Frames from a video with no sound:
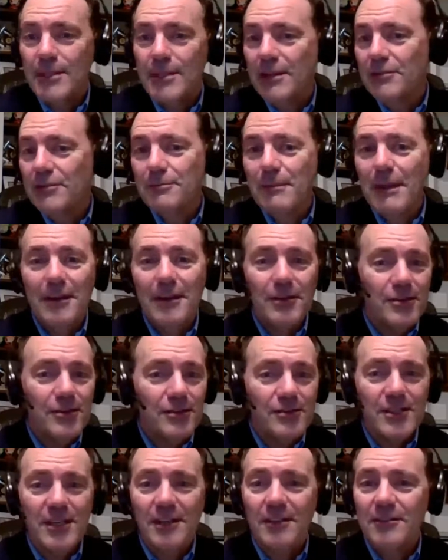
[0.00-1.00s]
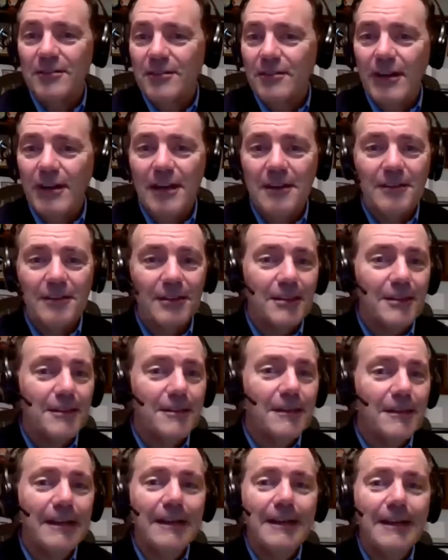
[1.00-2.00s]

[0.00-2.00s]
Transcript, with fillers: sales manager, sales director,